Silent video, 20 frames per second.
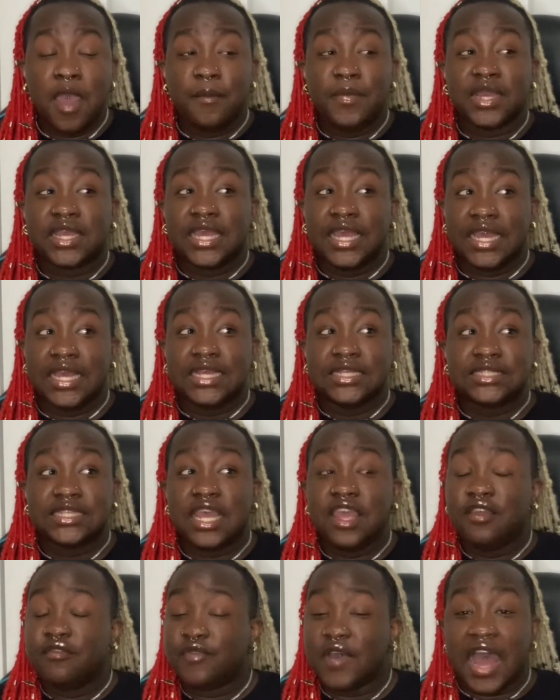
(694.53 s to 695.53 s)
Because
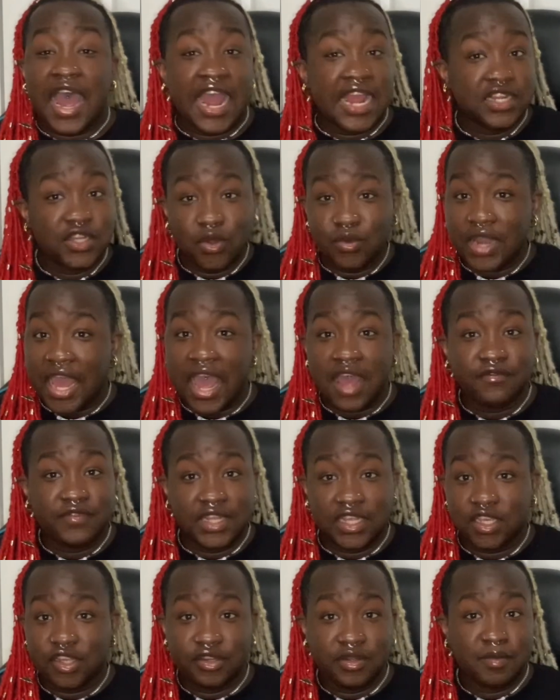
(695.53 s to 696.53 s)
if I don't have
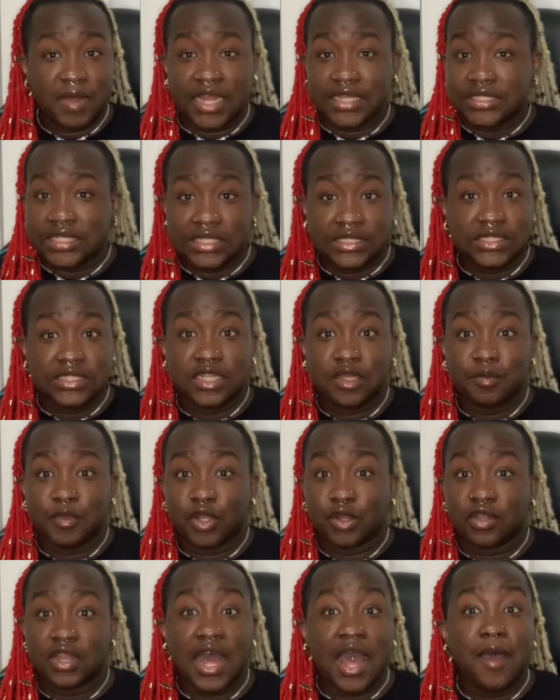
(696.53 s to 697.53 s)
liquor in my system,
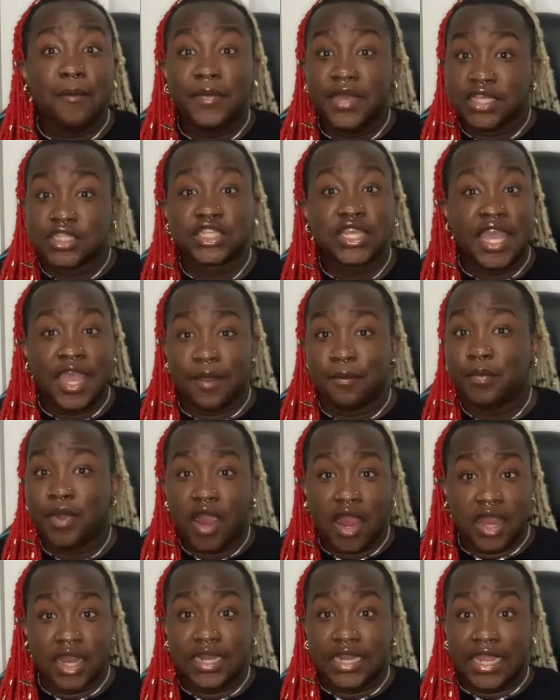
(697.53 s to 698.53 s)
girl, a bitch can't
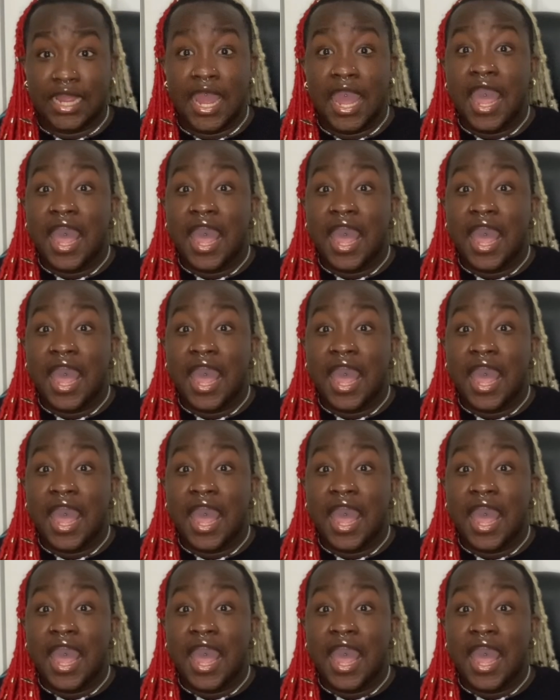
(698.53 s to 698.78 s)
party.